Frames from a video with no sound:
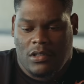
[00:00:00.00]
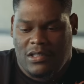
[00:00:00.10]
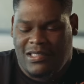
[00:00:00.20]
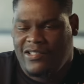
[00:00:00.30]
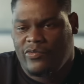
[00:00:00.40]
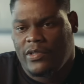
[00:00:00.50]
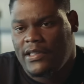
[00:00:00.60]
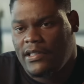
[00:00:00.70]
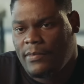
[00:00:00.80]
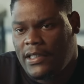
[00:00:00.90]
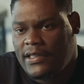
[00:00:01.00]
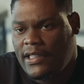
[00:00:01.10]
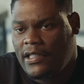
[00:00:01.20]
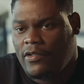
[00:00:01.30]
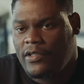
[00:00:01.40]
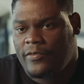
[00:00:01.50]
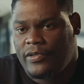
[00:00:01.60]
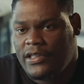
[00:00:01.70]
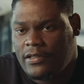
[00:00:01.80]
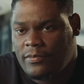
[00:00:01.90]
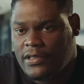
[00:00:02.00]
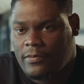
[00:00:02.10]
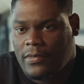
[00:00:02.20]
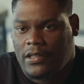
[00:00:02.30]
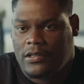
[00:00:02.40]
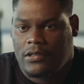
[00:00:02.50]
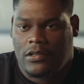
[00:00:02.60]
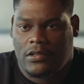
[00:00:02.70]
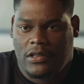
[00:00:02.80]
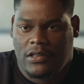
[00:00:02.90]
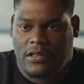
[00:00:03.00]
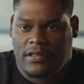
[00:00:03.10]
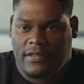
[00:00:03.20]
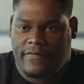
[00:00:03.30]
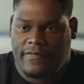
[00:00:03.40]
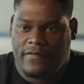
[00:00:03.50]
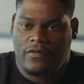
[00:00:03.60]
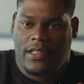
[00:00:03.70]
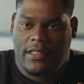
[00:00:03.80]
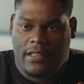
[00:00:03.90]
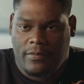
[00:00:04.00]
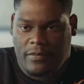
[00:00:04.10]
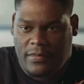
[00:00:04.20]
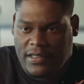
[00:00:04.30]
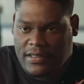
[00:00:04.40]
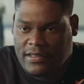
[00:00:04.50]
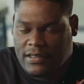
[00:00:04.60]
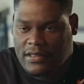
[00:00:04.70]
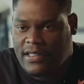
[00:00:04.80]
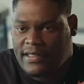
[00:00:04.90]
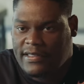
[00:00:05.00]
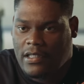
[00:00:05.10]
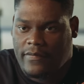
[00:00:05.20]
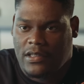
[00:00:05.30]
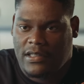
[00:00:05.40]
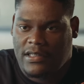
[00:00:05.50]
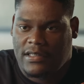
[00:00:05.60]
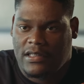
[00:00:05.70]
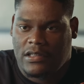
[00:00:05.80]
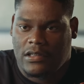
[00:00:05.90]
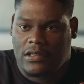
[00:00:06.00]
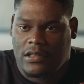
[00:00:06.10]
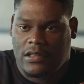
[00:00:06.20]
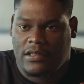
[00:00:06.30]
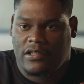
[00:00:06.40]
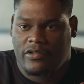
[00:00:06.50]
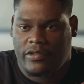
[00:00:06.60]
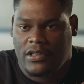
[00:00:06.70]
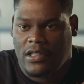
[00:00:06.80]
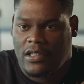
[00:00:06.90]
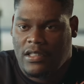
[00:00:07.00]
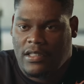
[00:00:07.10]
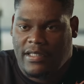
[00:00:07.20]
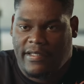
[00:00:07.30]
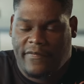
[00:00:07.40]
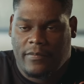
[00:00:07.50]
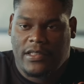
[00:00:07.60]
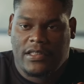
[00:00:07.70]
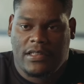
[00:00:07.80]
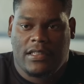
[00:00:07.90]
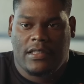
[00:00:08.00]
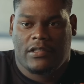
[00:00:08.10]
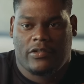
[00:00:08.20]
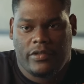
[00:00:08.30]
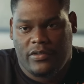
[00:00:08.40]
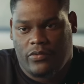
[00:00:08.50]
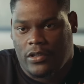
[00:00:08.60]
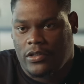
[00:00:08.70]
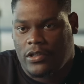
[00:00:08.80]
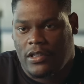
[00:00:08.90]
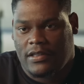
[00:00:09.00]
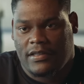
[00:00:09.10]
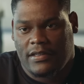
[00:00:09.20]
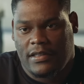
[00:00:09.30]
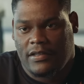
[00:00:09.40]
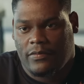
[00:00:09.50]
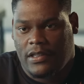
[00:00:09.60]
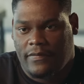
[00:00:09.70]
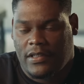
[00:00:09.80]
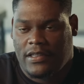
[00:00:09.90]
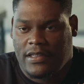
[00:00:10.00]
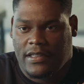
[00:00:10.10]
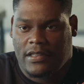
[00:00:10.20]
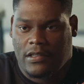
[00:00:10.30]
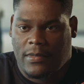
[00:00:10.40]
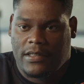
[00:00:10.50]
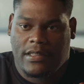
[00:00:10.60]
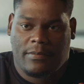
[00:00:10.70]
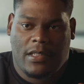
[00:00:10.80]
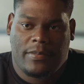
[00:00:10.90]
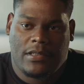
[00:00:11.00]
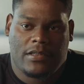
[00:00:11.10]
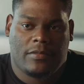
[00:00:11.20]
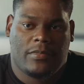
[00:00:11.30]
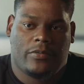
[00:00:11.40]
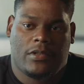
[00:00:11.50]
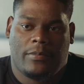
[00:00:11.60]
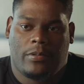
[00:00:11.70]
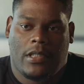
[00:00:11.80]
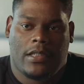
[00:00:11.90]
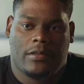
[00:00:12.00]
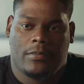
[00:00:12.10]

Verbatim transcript: Uh, that's one thing my dad always preached to me about, you know, just if you ain't able to make it to the next level, at least get your uh, degree. And for me to get that degree and walk across the stage whenever that day comes, I think my parents will be really proud